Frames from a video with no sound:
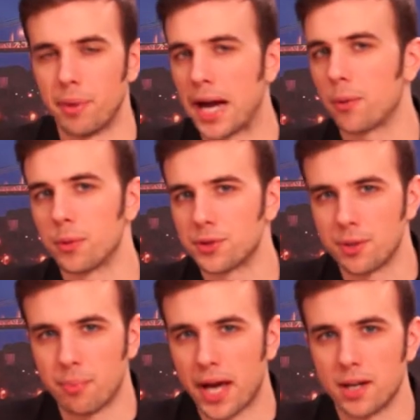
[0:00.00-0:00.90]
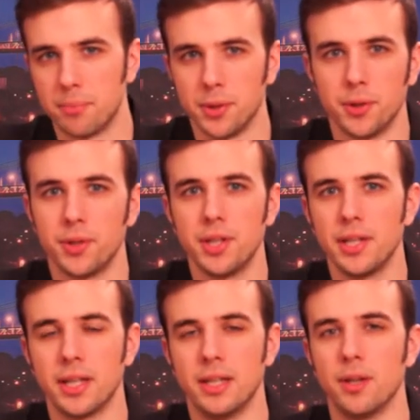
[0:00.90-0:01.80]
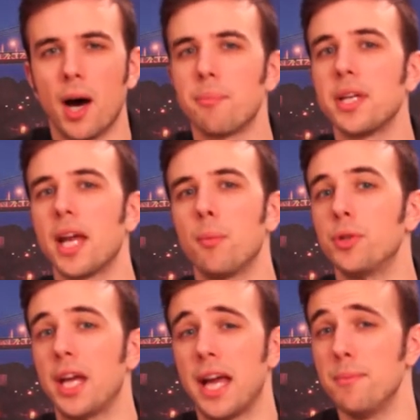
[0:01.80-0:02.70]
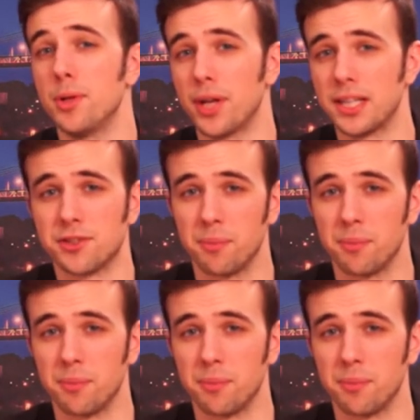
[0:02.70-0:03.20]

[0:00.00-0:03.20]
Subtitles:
backwards compatibility and not being able to emulate